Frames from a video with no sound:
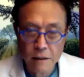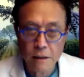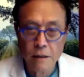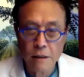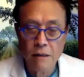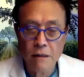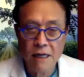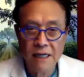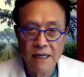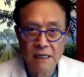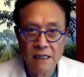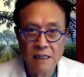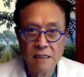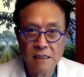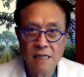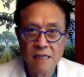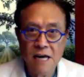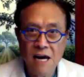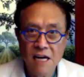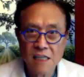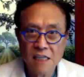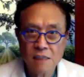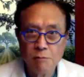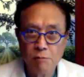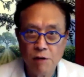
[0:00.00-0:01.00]
I get
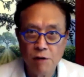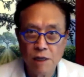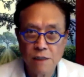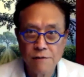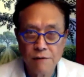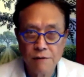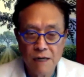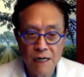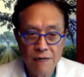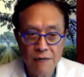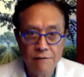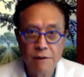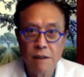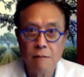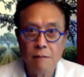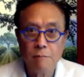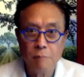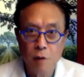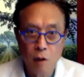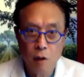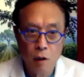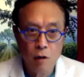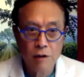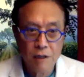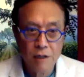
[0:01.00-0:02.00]
tax breaks for having
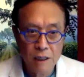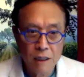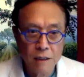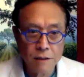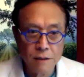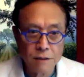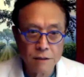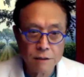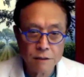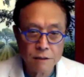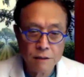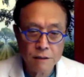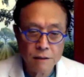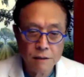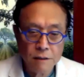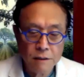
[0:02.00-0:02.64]
employees.